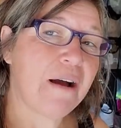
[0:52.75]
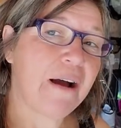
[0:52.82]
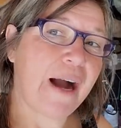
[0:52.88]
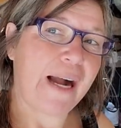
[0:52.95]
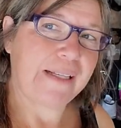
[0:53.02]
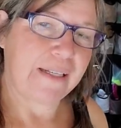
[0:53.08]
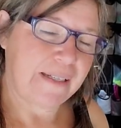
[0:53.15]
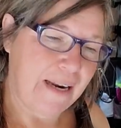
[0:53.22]

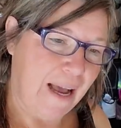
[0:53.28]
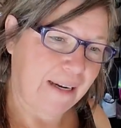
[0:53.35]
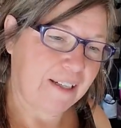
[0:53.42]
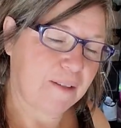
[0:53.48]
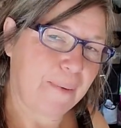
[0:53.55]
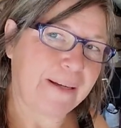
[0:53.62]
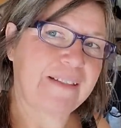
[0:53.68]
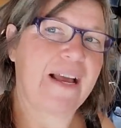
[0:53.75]
I did not
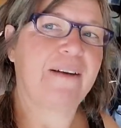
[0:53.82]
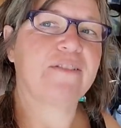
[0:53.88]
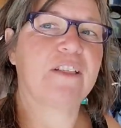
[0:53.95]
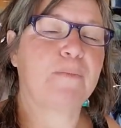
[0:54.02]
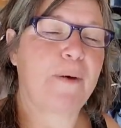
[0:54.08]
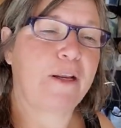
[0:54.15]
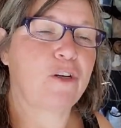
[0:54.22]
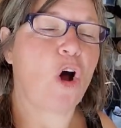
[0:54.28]
expect to have to
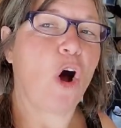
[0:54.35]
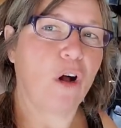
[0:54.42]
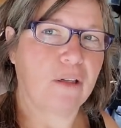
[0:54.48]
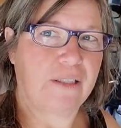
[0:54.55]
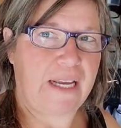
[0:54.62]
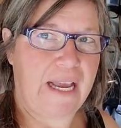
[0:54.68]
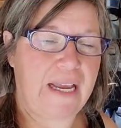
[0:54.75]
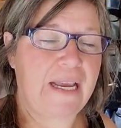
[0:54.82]
spend all
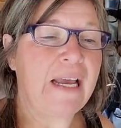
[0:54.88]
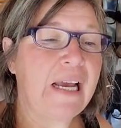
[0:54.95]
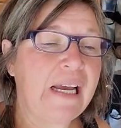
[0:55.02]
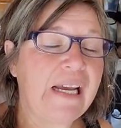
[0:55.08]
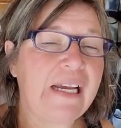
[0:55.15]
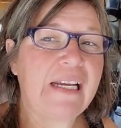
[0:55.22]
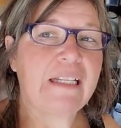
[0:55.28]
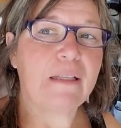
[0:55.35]
day
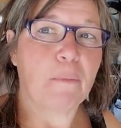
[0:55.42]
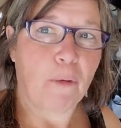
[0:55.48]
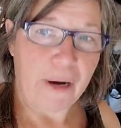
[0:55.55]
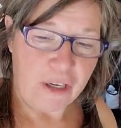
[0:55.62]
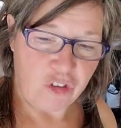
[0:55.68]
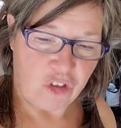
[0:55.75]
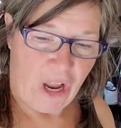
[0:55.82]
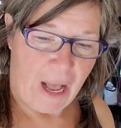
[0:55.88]
in the brake
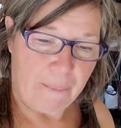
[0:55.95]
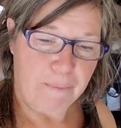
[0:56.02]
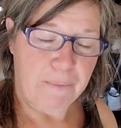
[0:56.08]
shop,